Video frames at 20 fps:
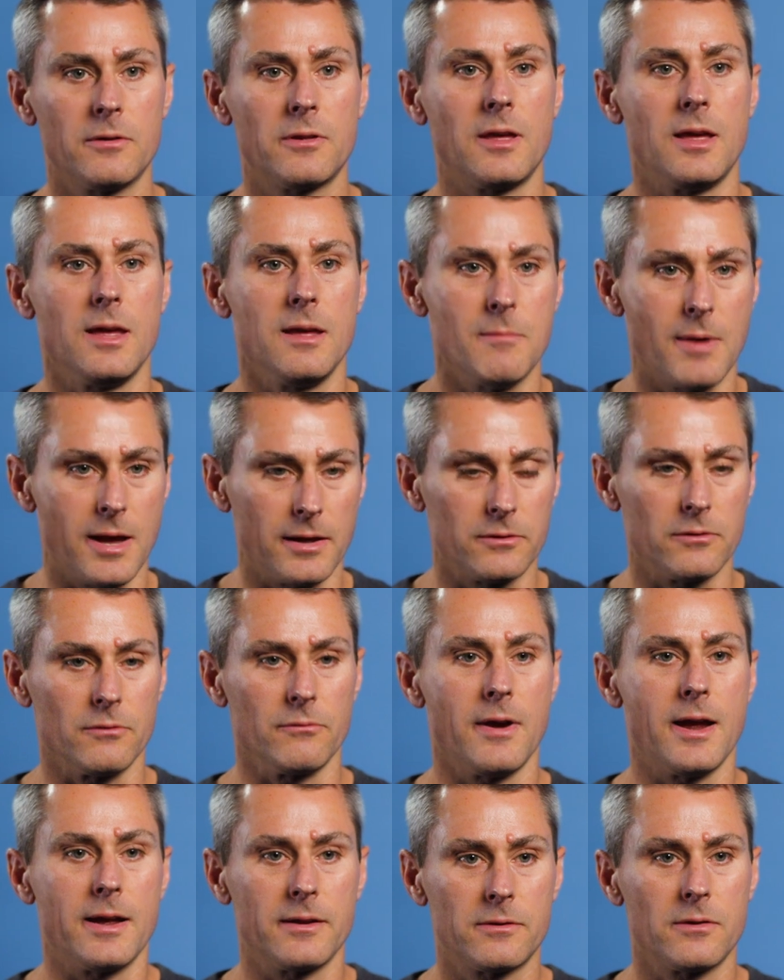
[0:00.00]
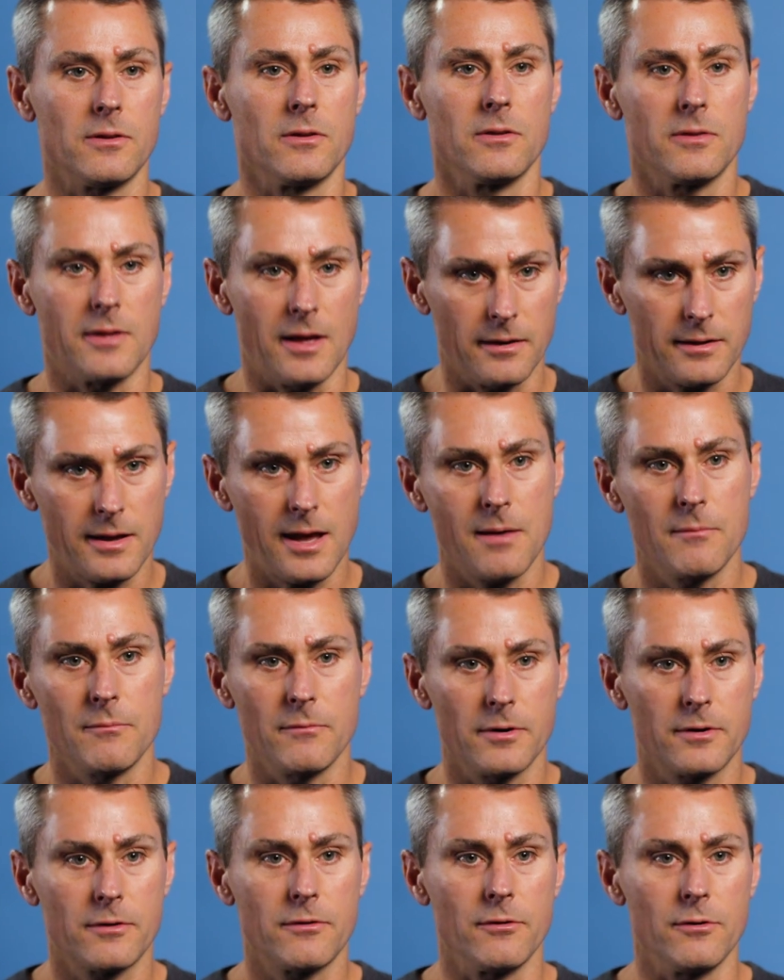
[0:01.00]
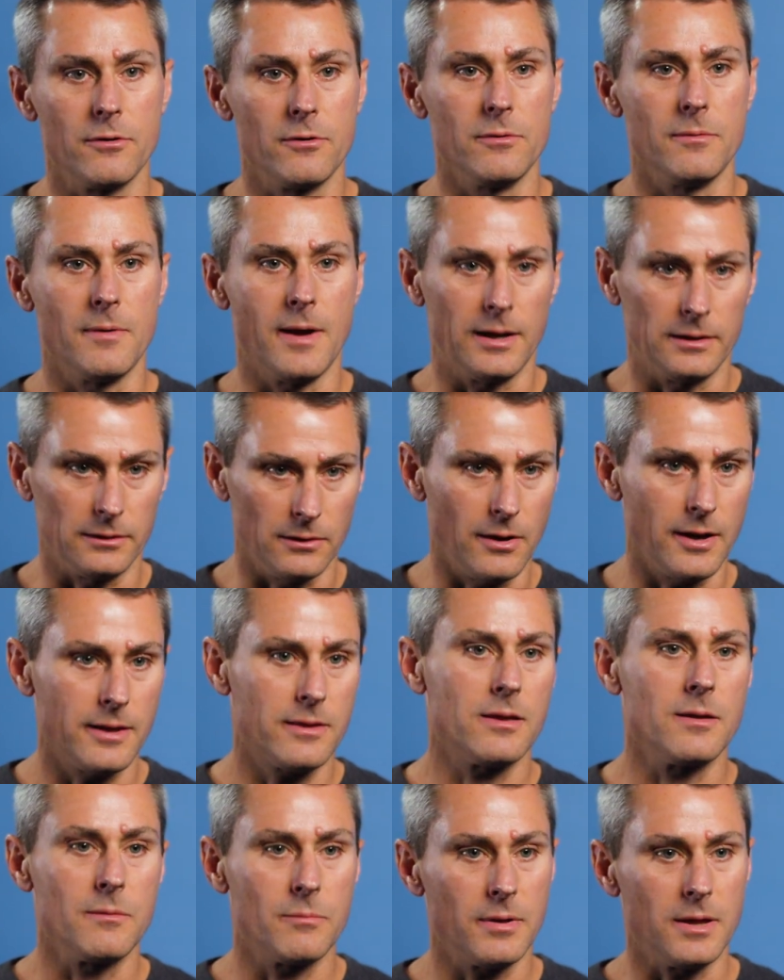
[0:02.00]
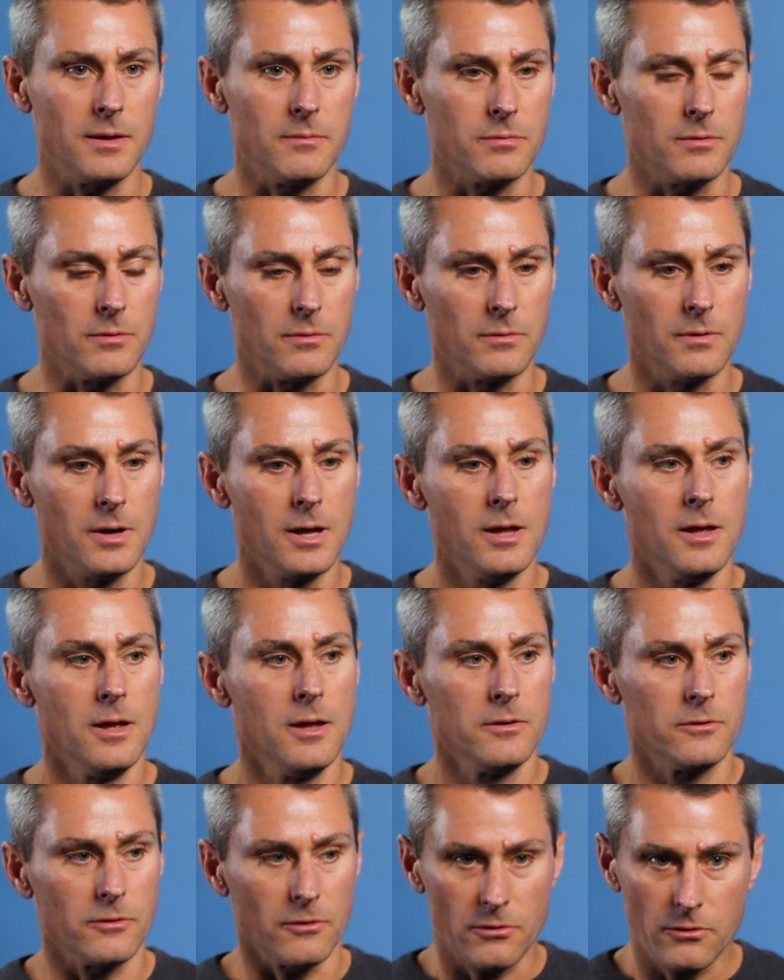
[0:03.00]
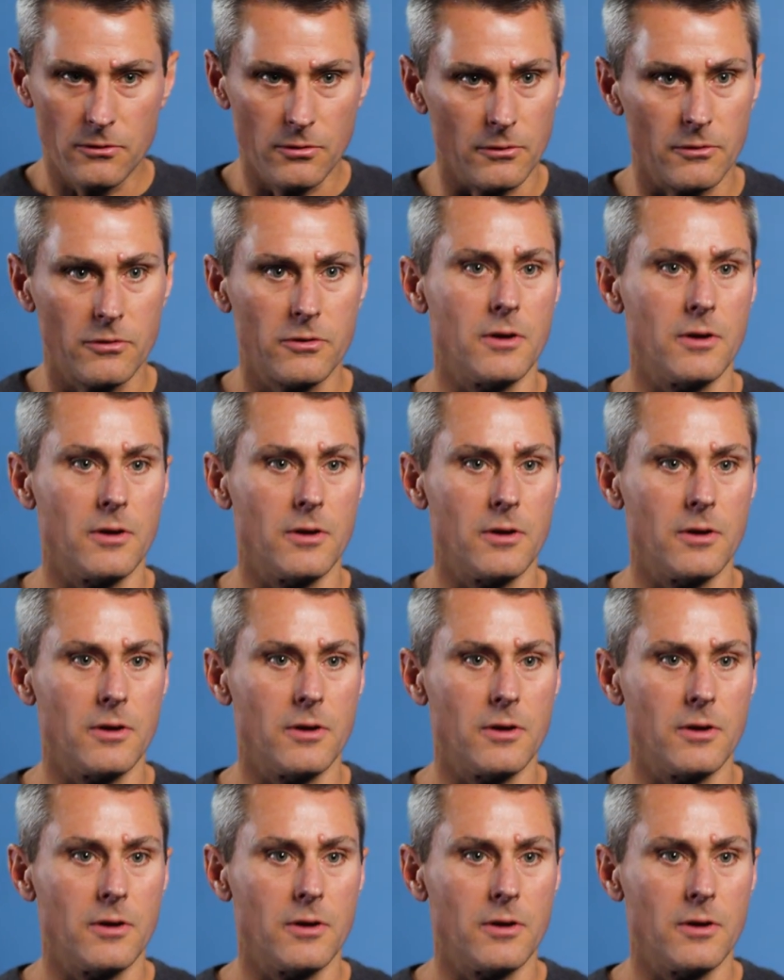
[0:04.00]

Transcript: team, our directors, our camera crew, our lighting people just took